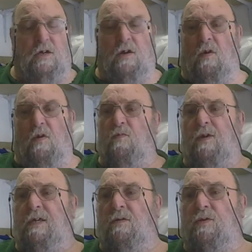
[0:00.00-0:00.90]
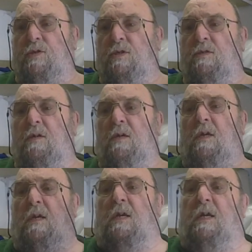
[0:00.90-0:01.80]
that are on wheels,
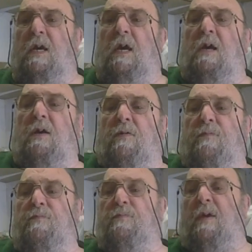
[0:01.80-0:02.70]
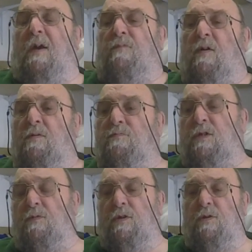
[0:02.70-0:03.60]
um, I've got them
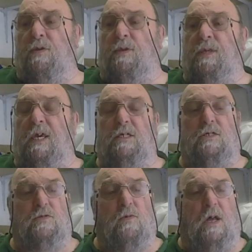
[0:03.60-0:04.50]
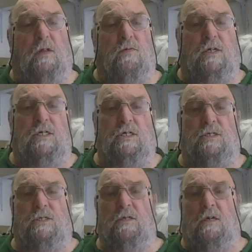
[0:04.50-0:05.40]
doing other things as well, which
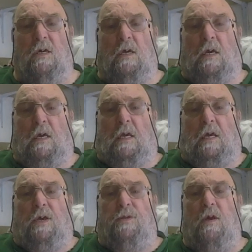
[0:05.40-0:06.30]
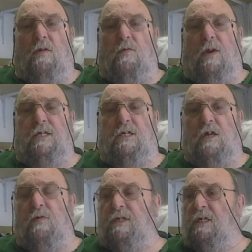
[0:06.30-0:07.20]
is the only way to
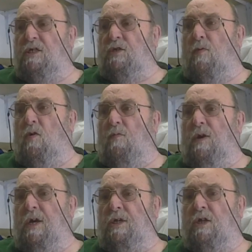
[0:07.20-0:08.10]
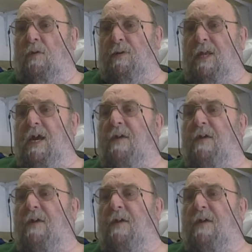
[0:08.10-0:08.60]
do it in a small workshop. And I